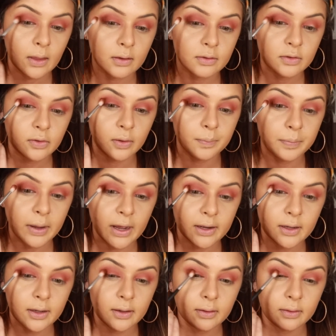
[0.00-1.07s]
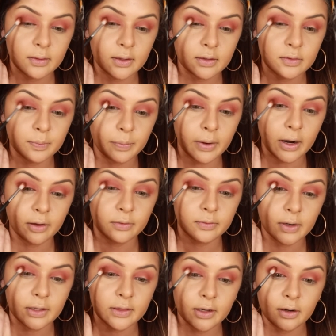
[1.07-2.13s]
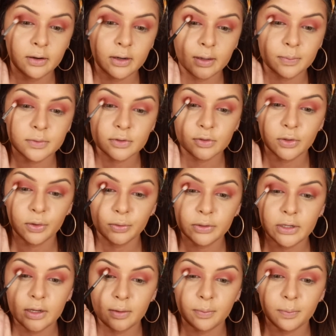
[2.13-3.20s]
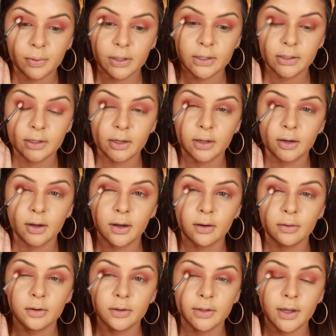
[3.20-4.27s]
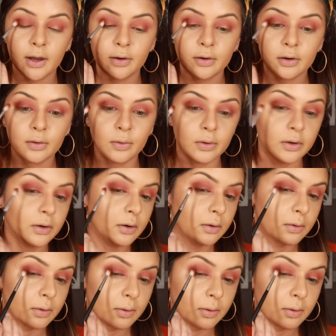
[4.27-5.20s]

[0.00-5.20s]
So I'm packing this brown right there and I'm slowly blending it out on the outer corner.